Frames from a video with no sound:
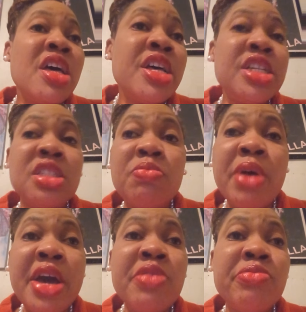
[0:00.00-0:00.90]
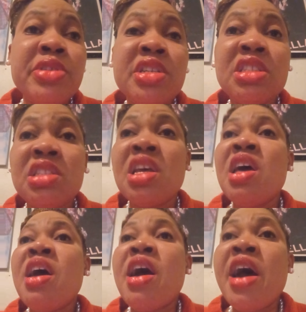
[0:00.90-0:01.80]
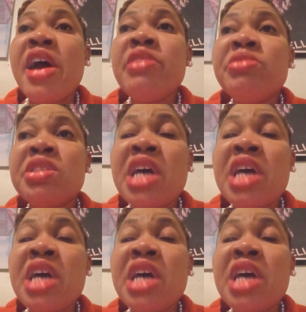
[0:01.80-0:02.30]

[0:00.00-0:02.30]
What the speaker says: It's my risk. High risk,